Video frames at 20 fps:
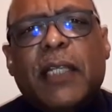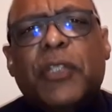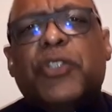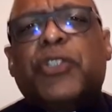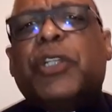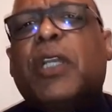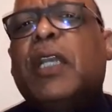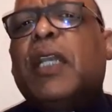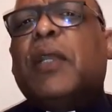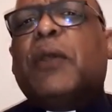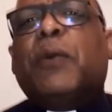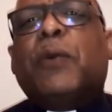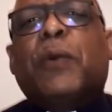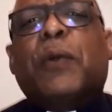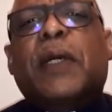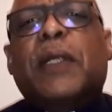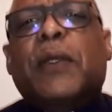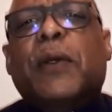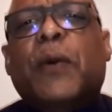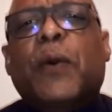she
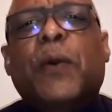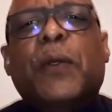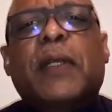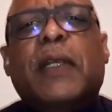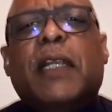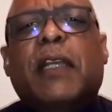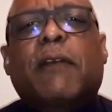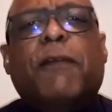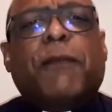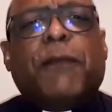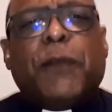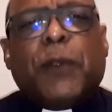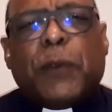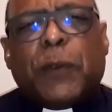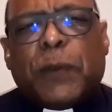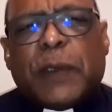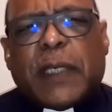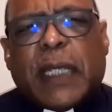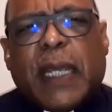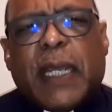who had only a
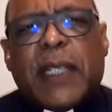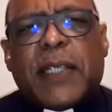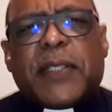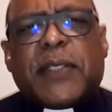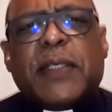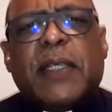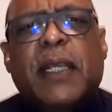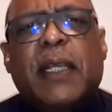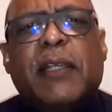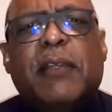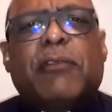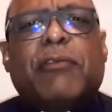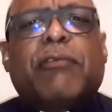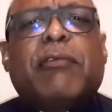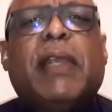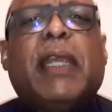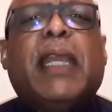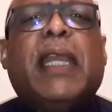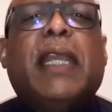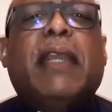few days
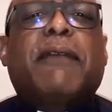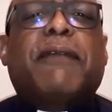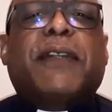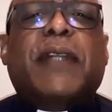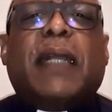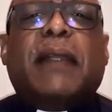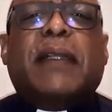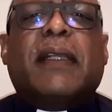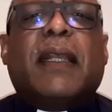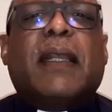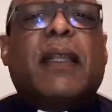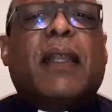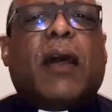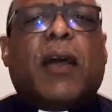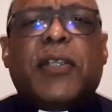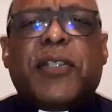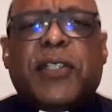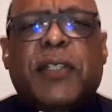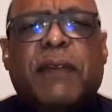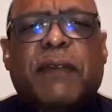grieved at the
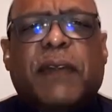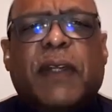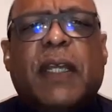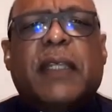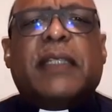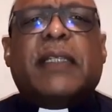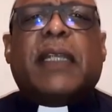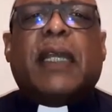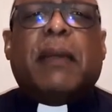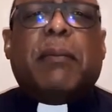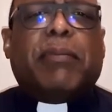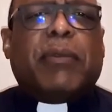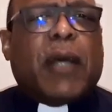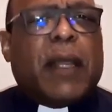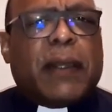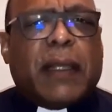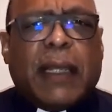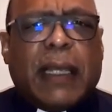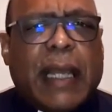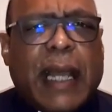loss of her dear
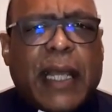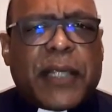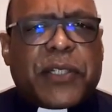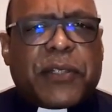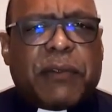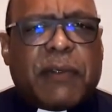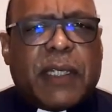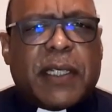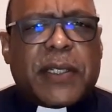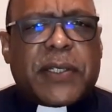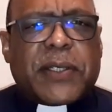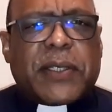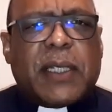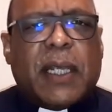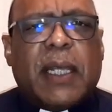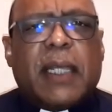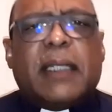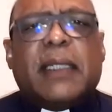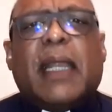brother Lazarus,